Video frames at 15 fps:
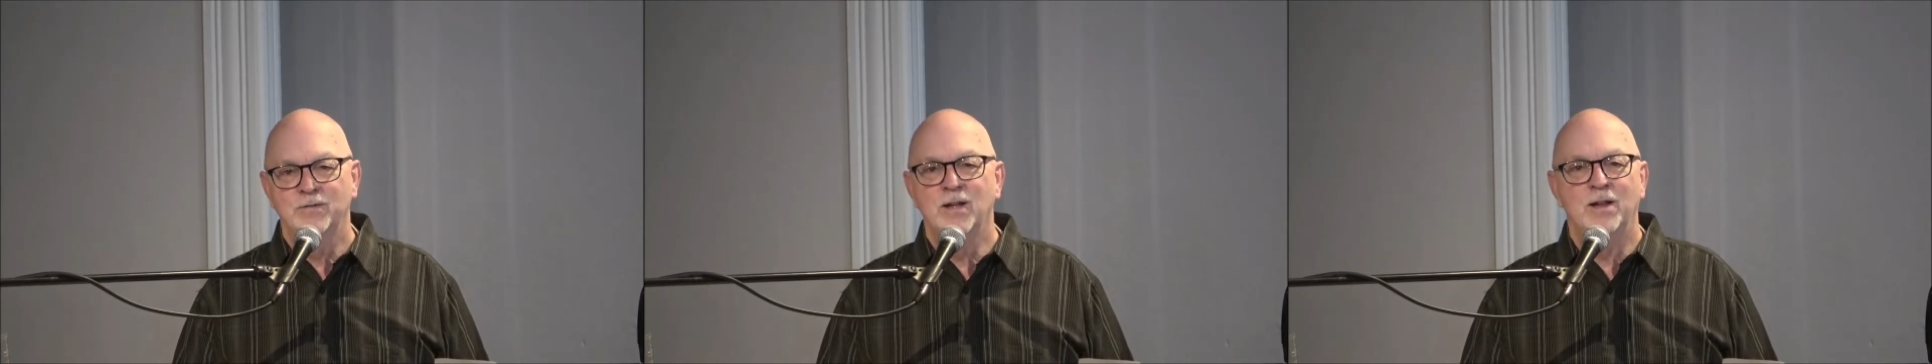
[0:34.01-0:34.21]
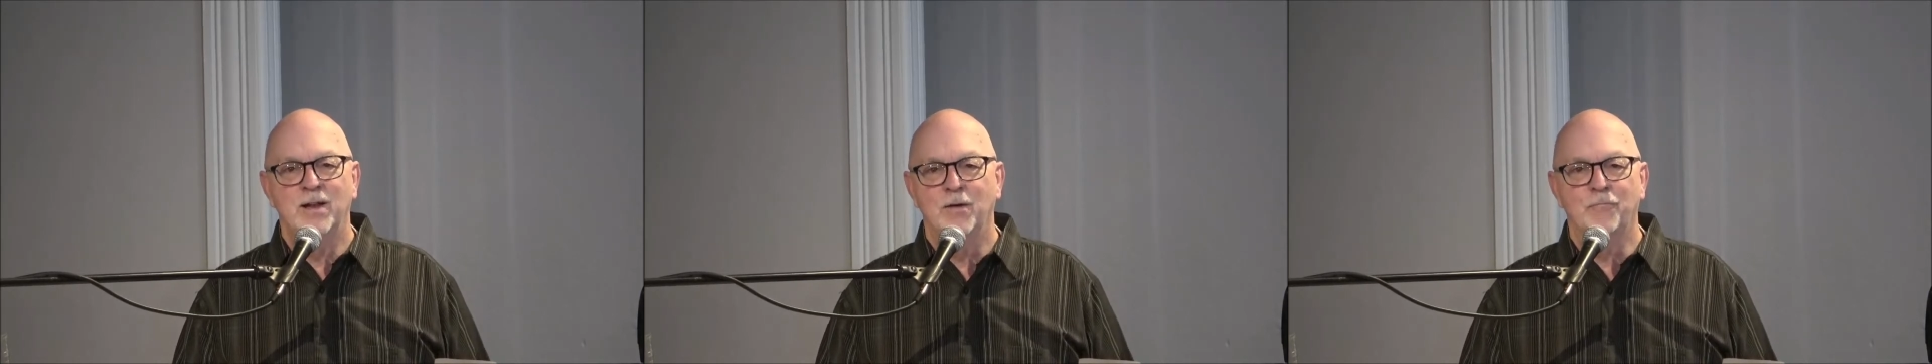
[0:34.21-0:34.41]

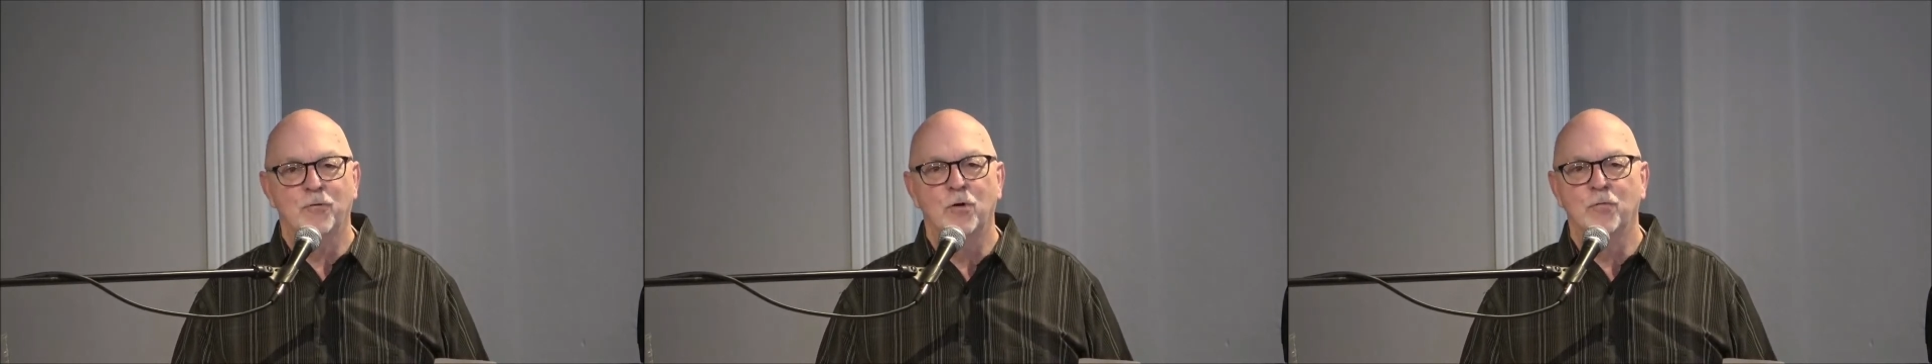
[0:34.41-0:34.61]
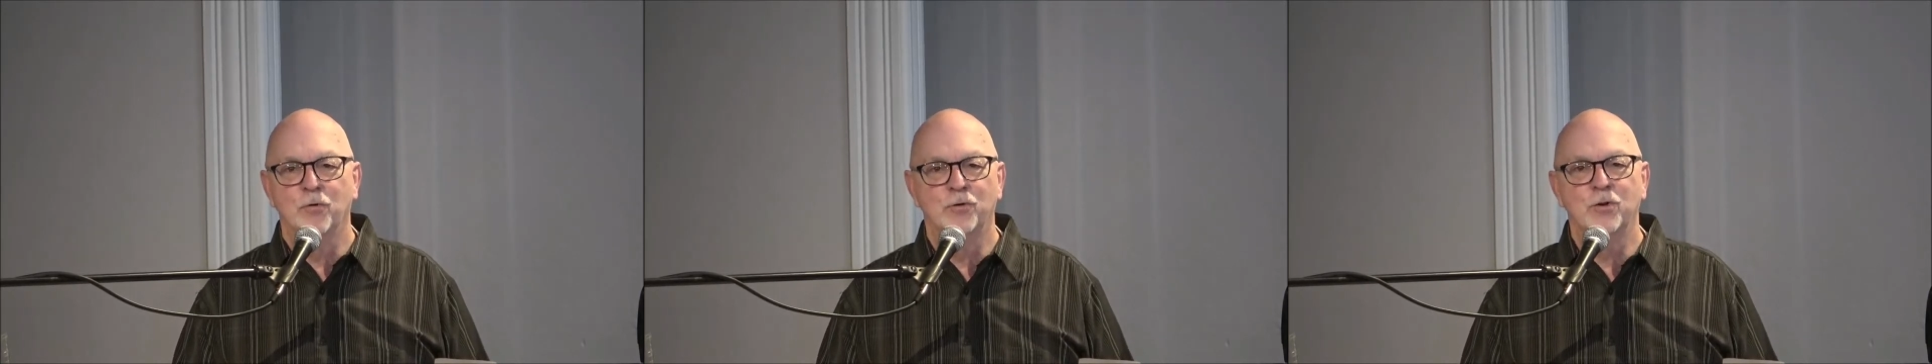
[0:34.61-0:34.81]
He's done
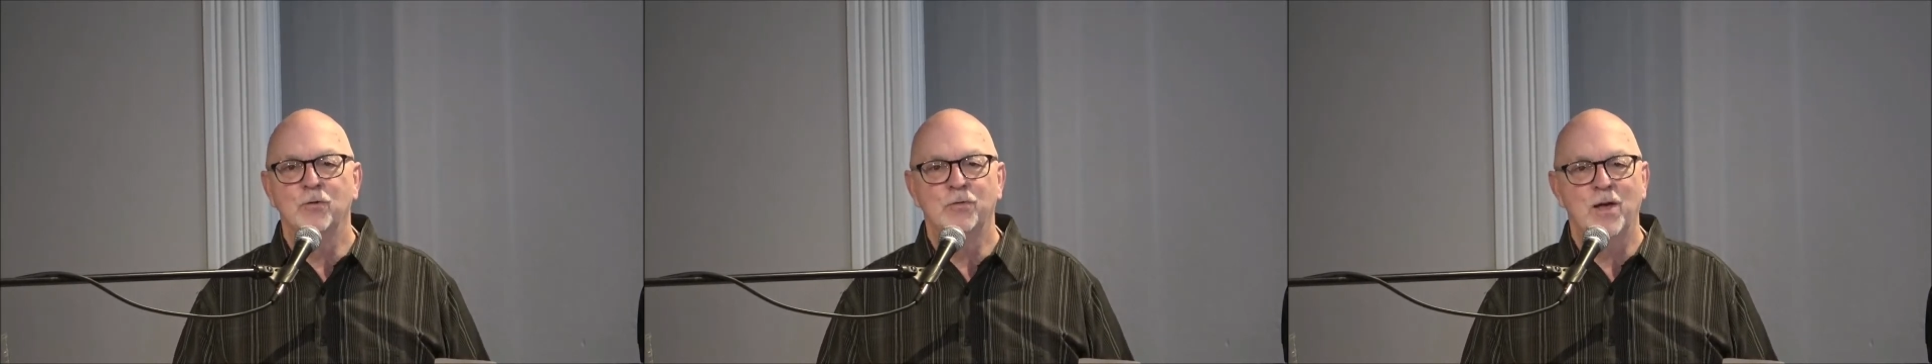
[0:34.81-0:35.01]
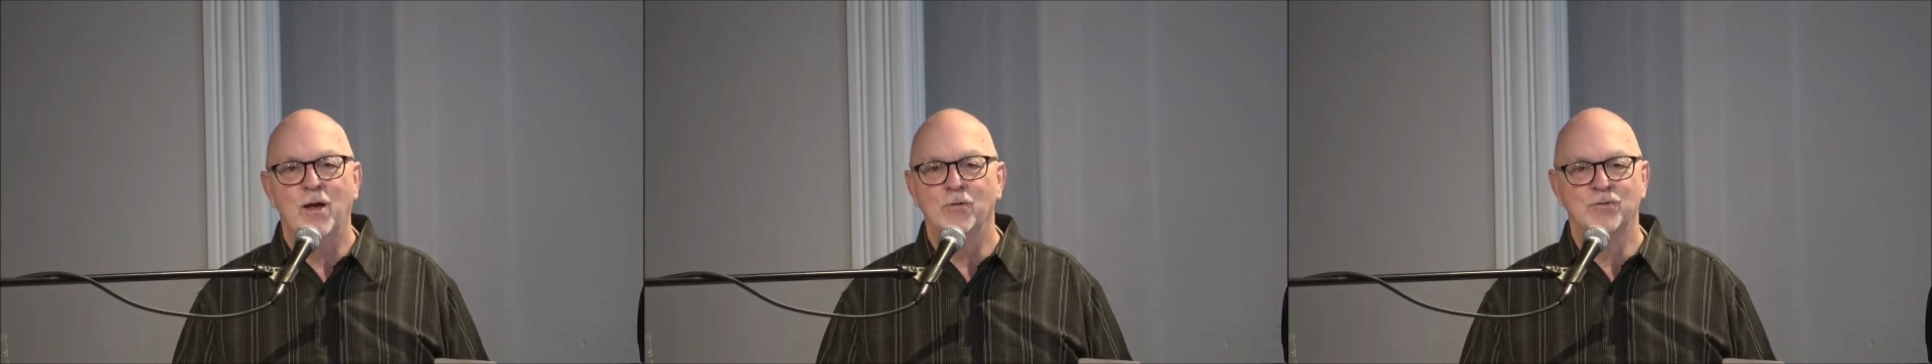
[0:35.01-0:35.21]
that for
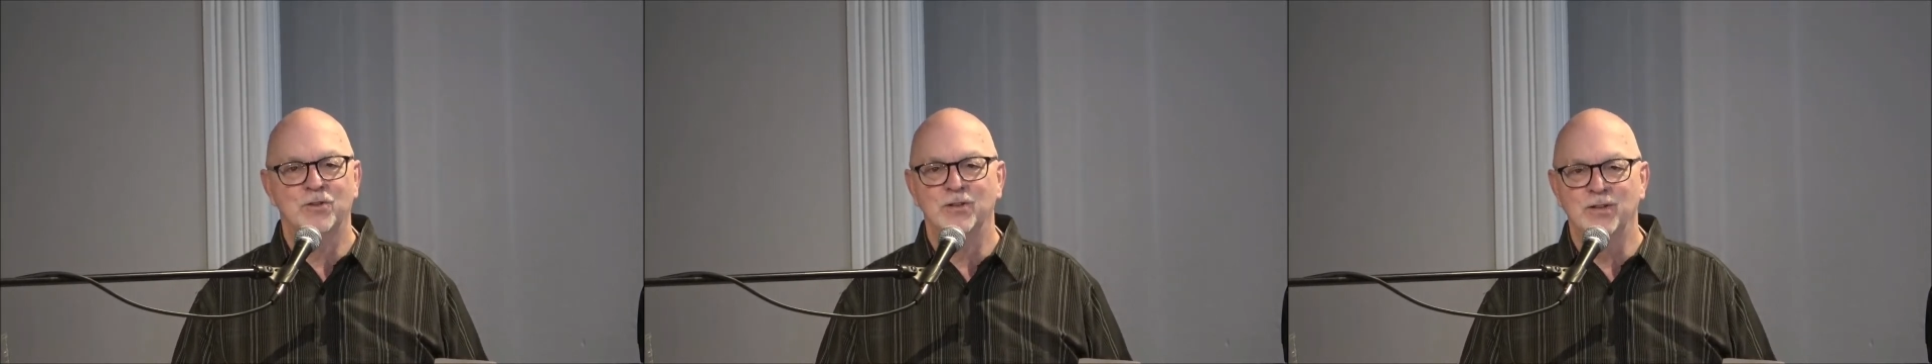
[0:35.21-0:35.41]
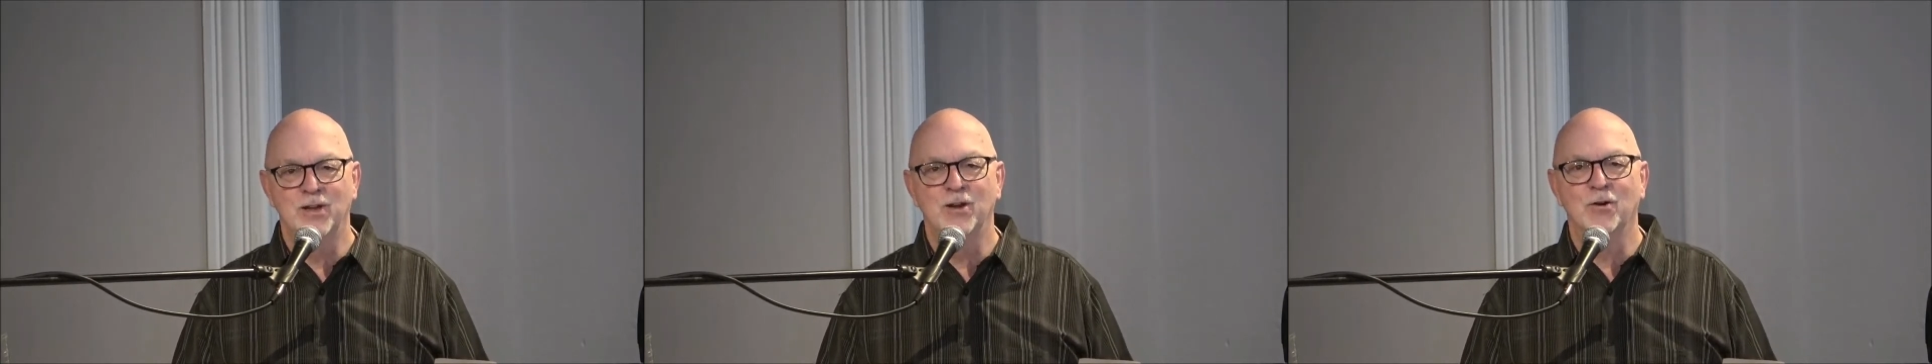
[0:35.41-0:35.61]
over
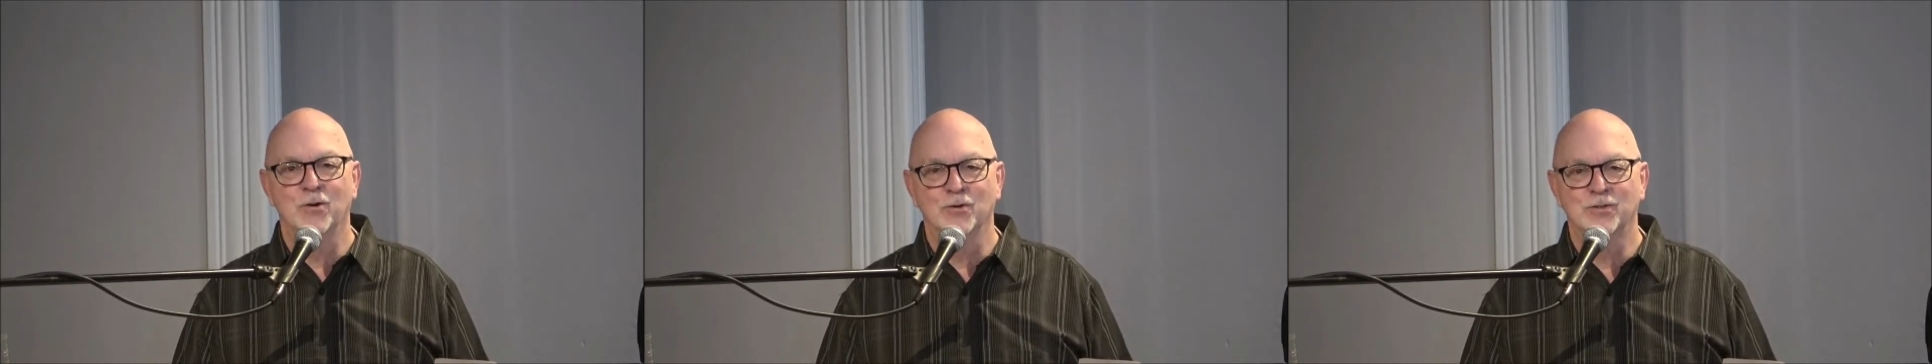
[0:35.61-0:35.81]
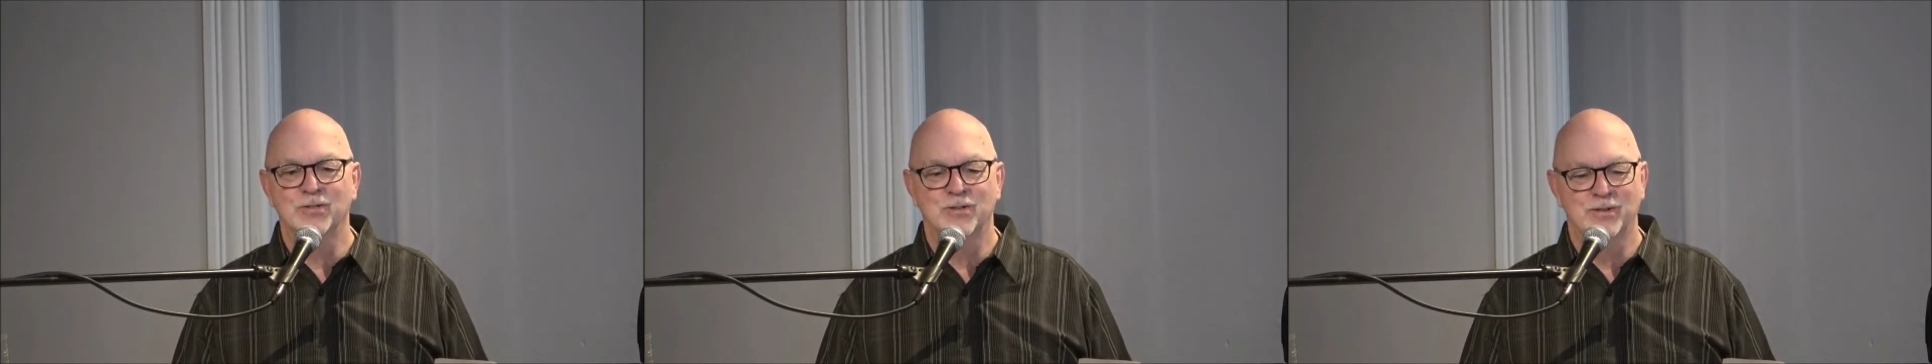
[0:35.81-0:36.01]
2,000
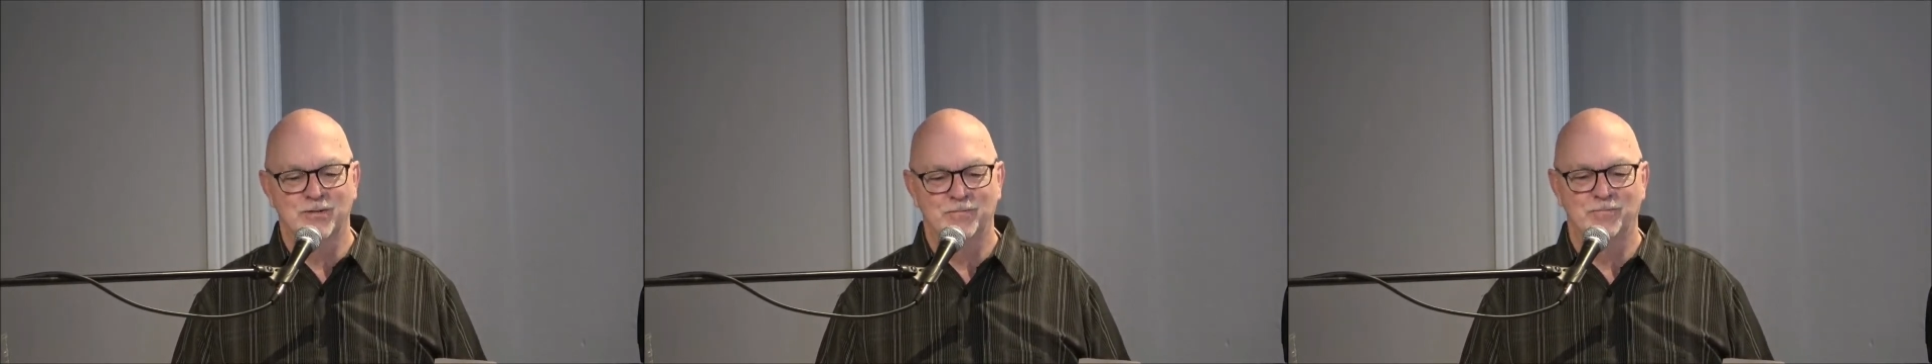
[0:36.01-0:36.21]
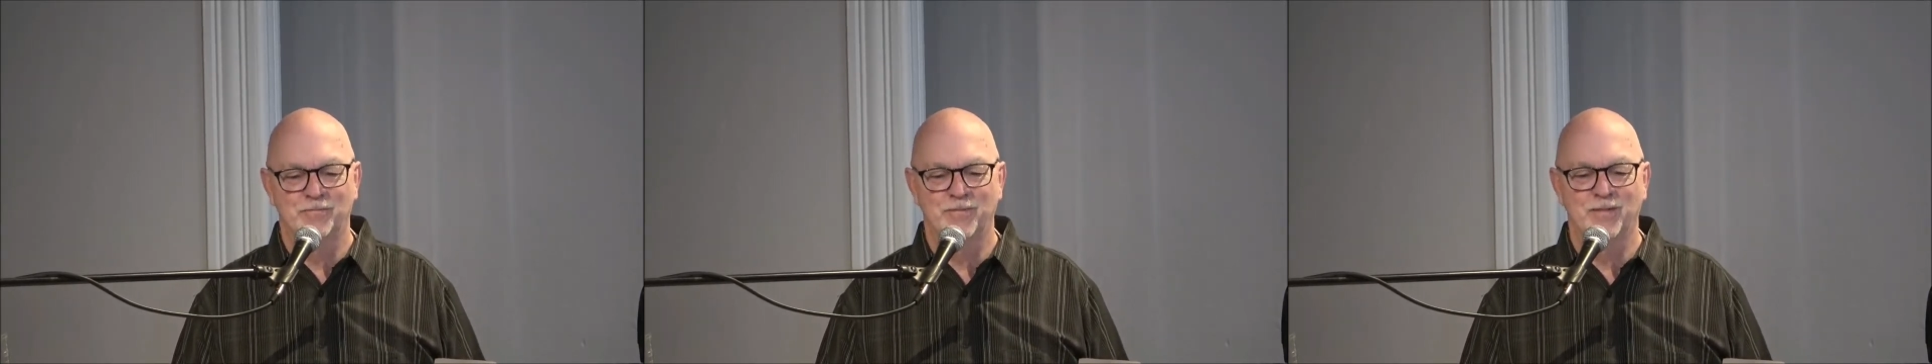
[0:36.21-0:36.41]

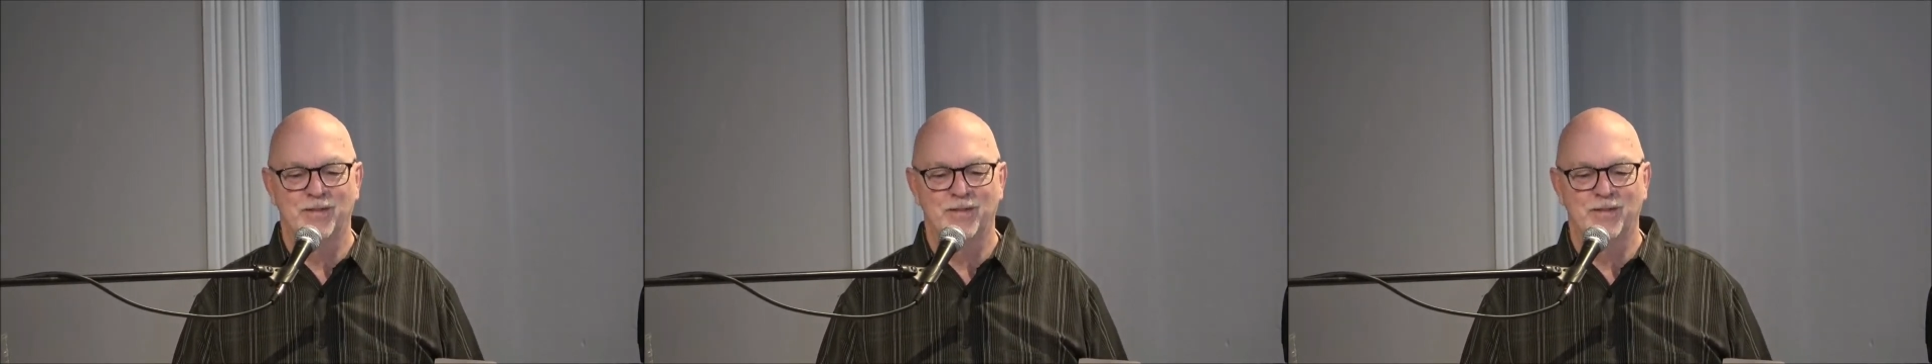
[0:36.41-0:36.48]
years.